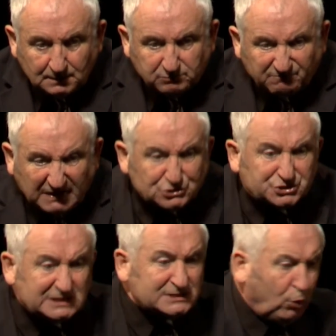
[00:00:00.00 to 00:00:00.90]

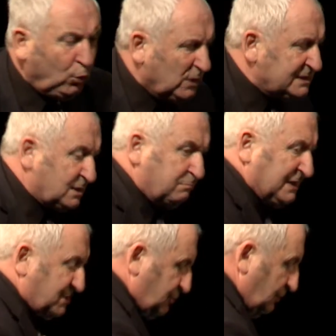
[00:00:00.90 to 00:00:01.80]
Prevention is always the
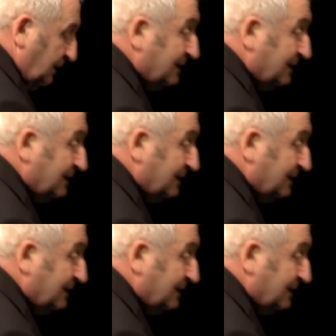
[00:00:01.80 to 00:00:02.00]
best cure.